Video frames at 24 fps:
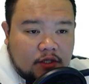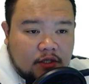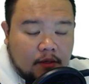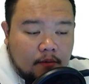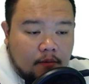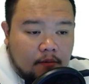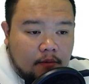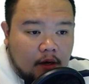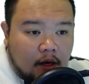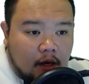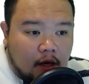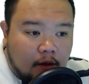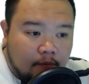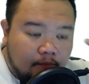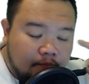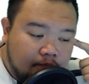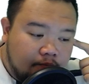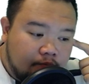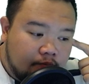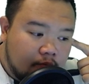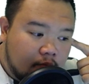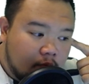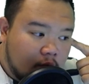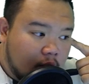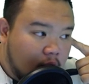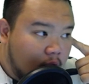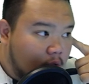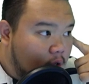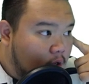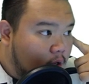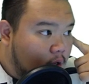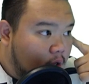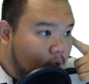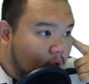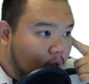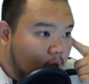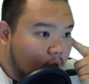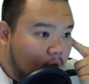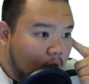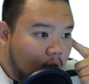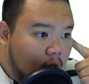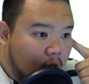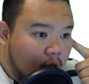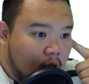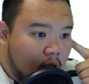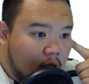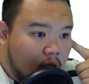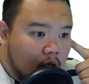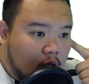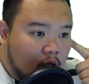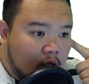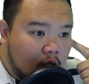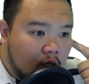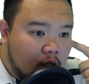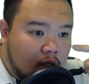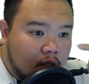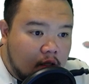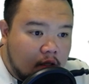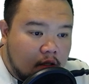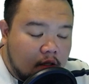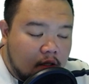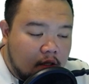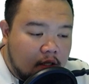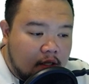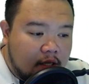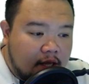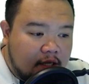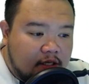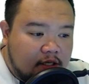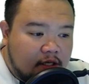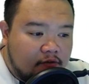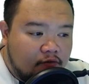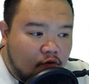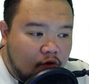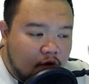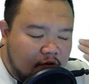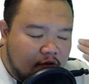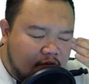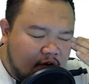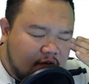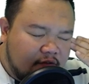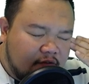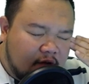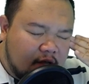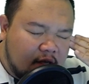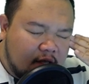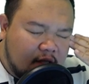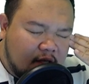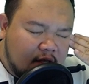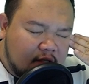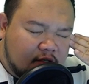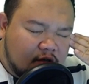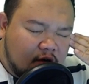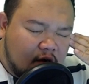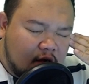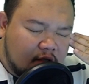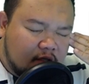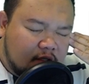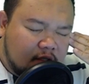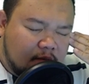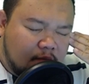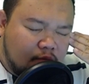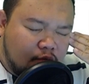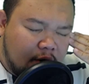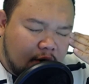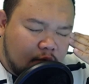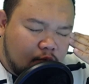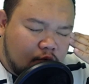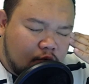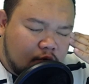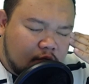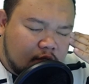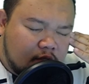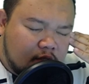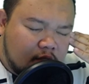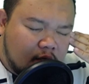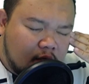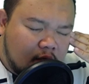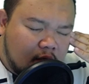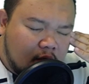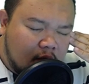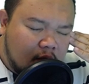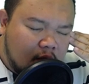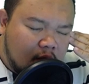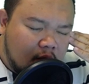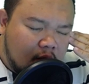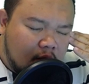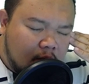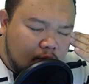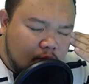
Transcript: there was the um, uh, in 1945. I think it's called the Brentwood